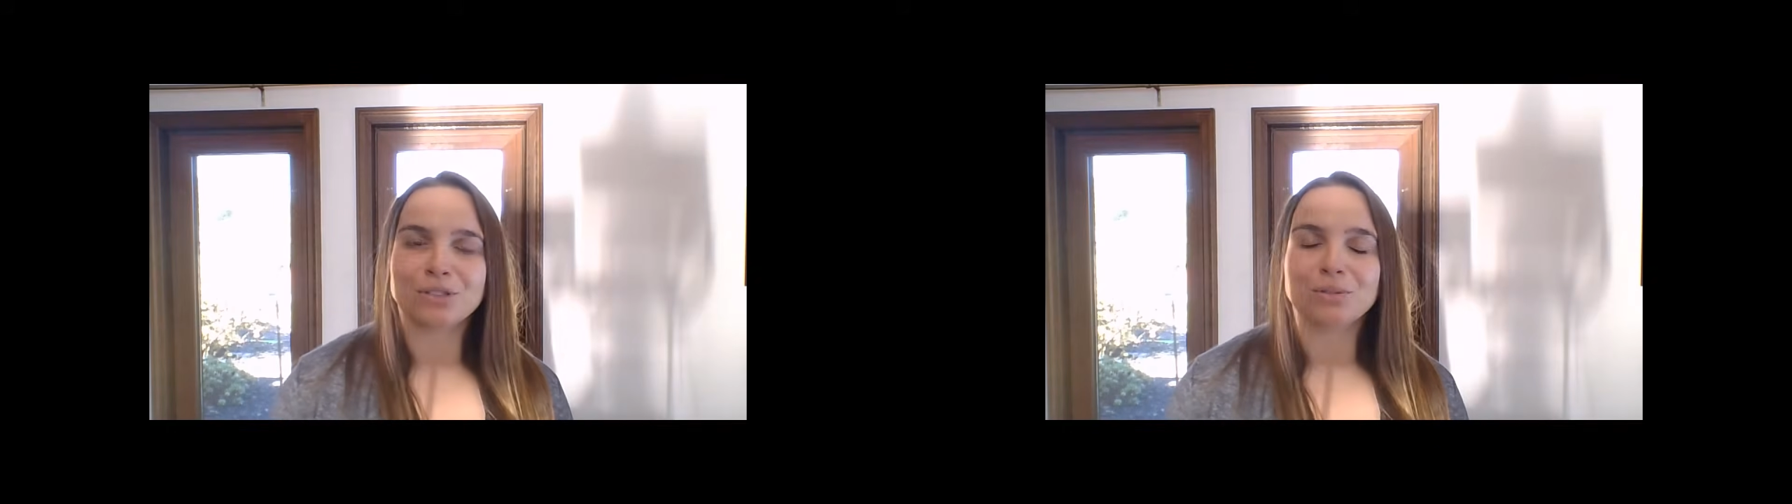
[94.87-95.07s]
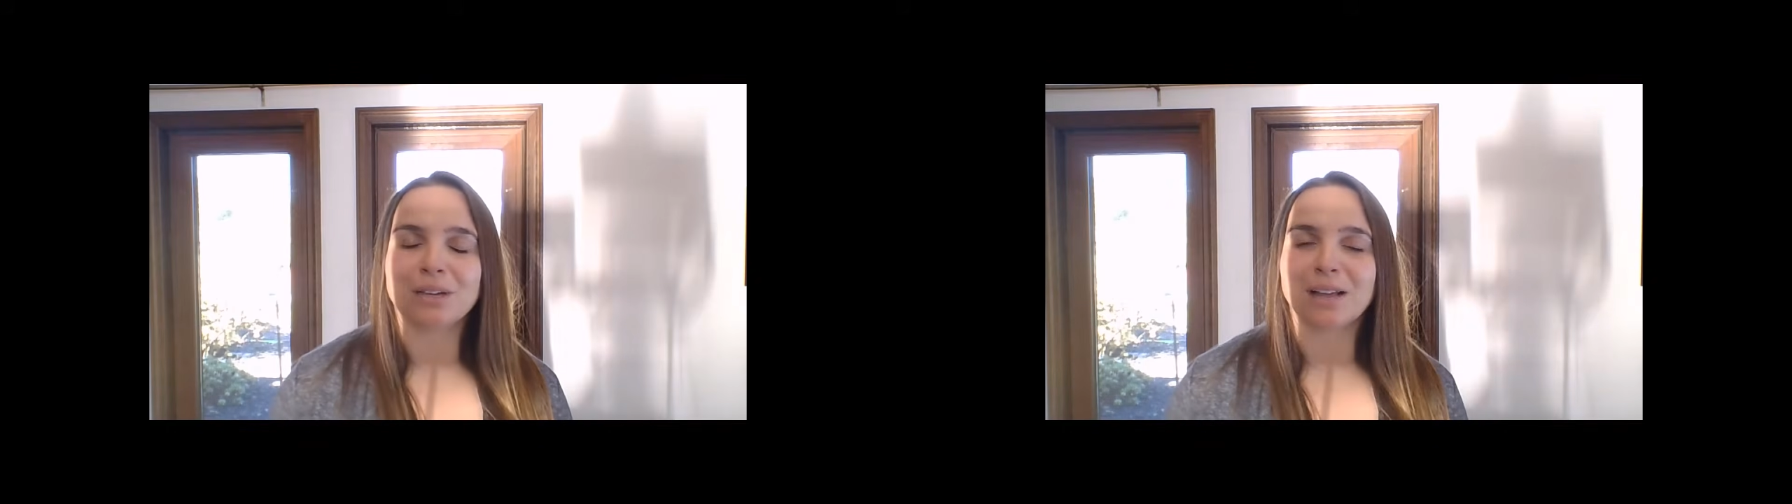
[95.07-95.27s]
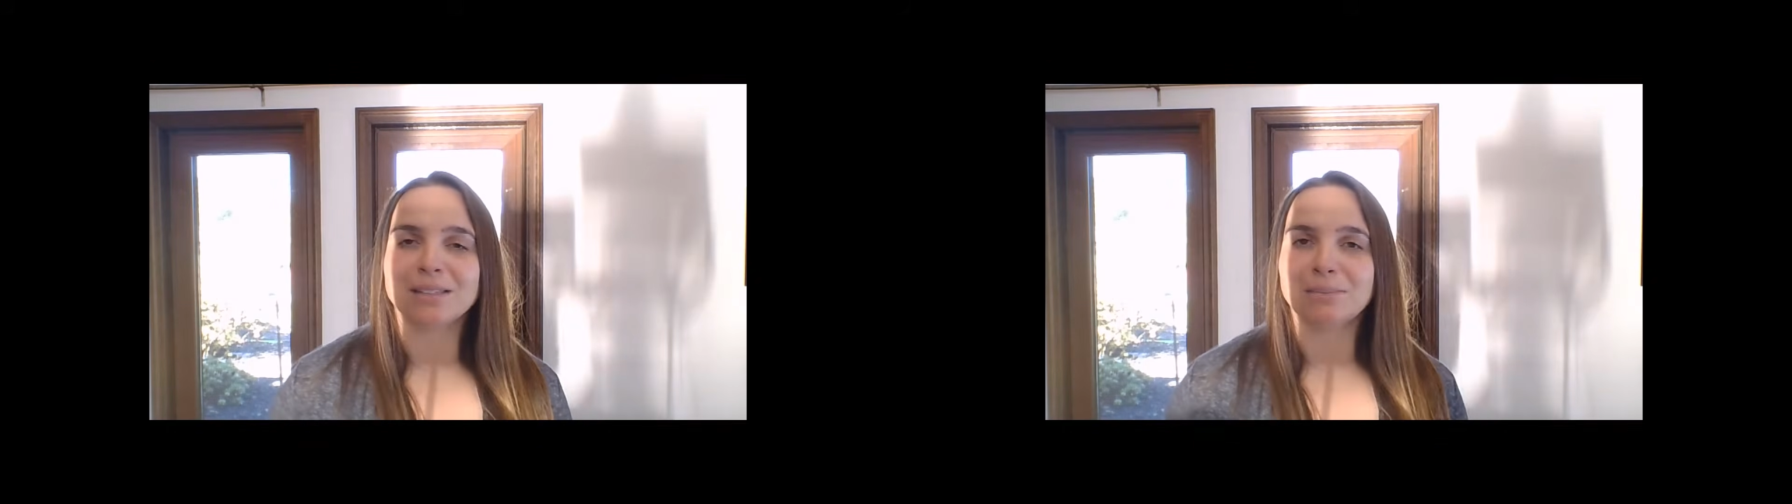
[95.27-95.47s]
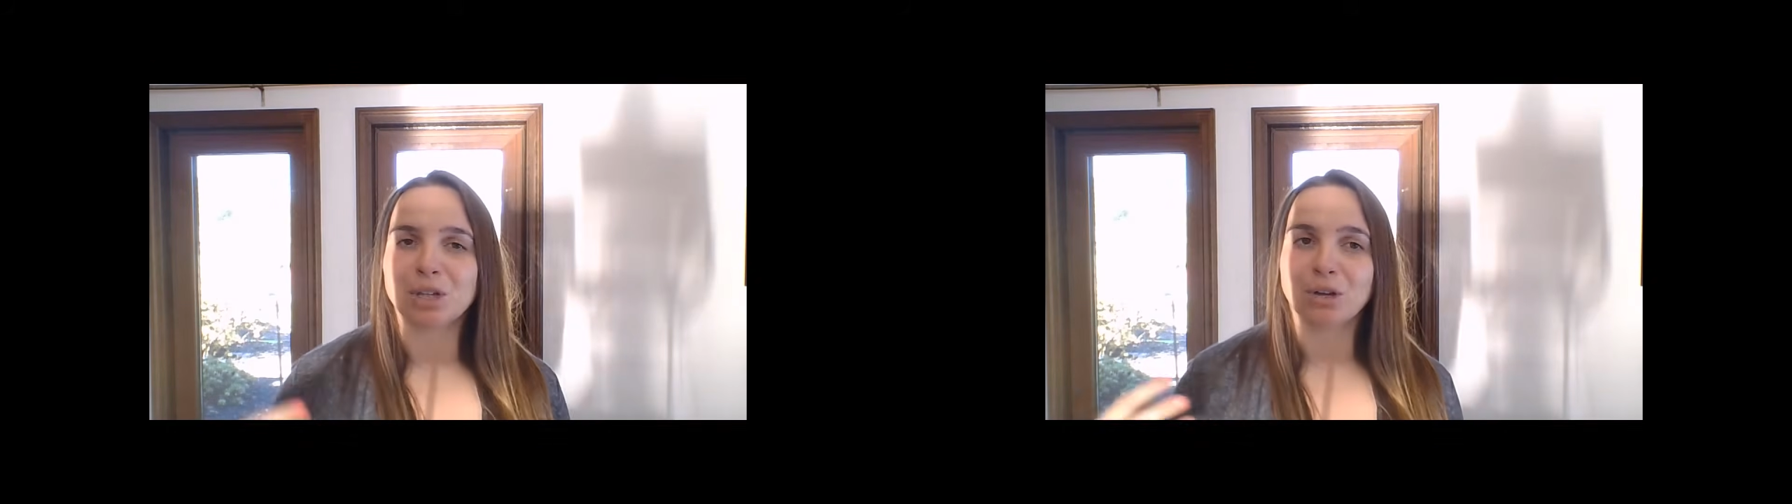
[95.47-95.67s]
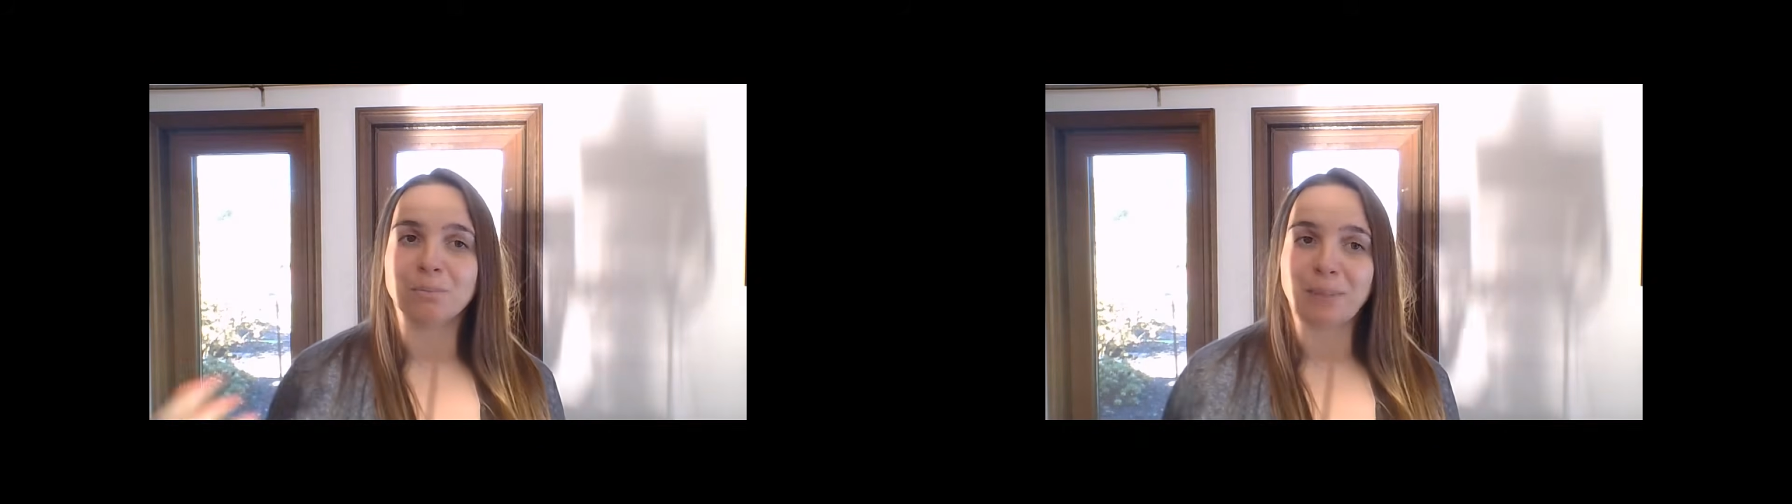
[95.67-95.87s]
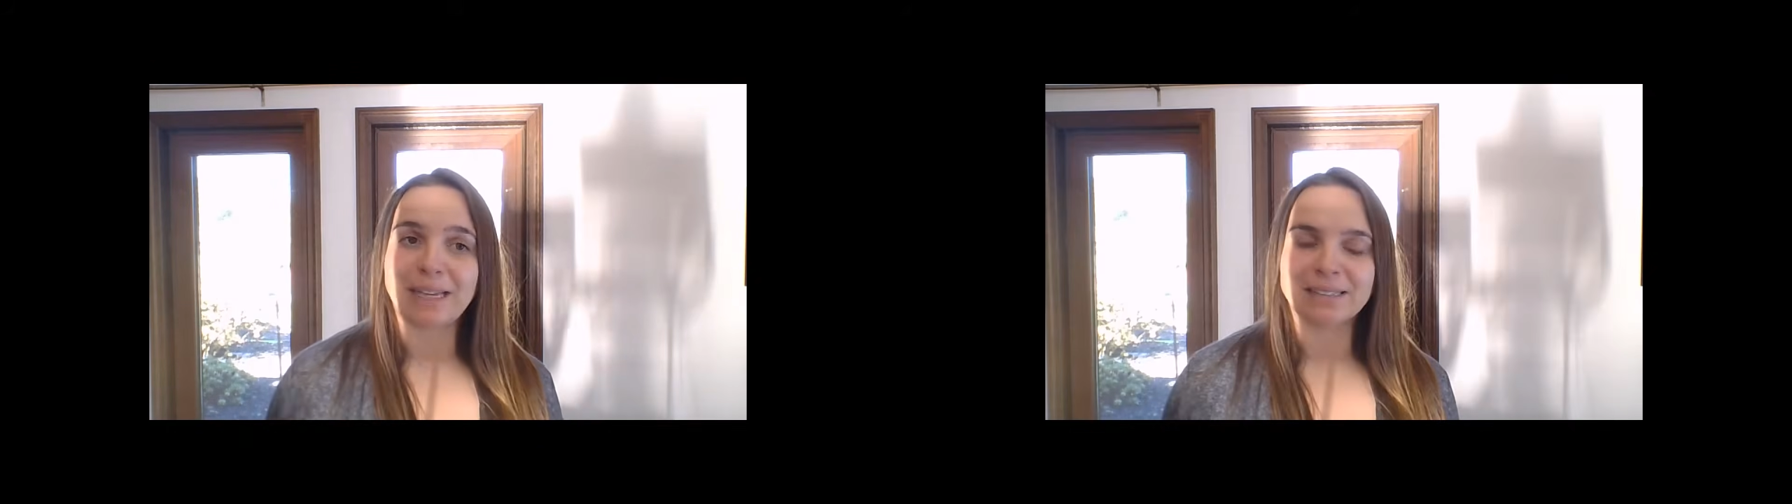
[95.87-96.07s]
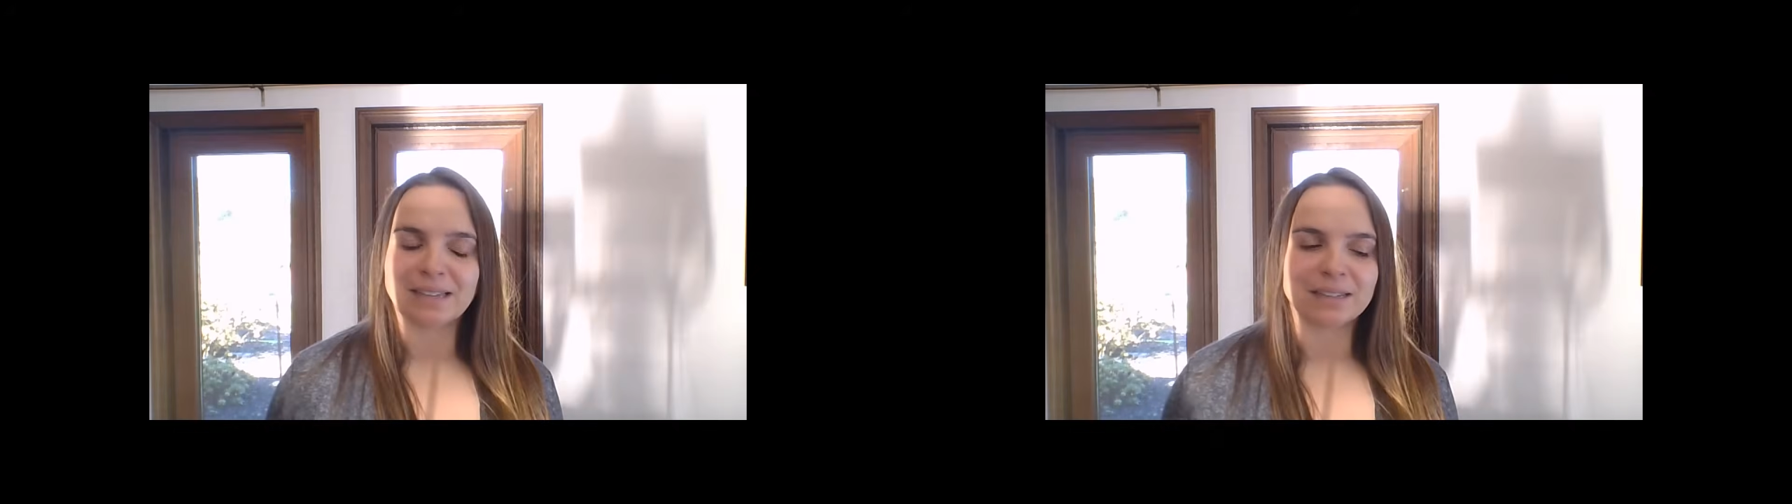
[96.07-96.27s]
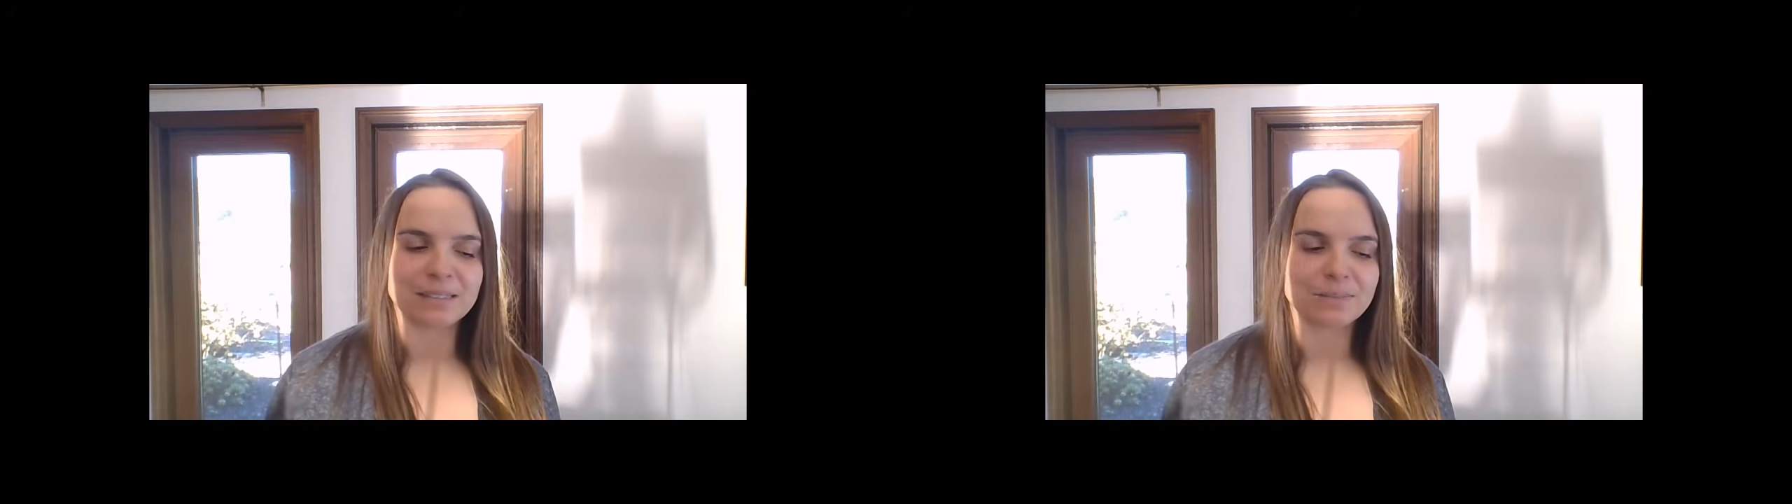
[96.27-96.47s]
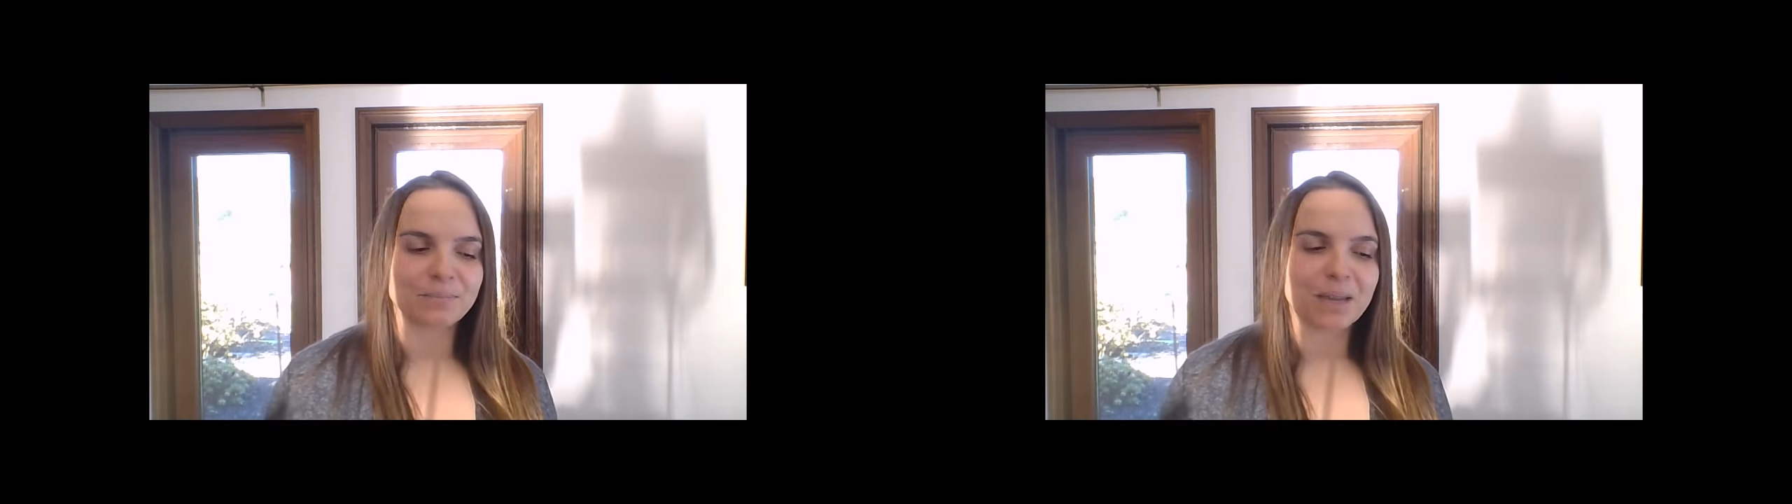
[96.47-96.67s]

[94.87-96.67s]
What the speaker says: you to a concept called basis.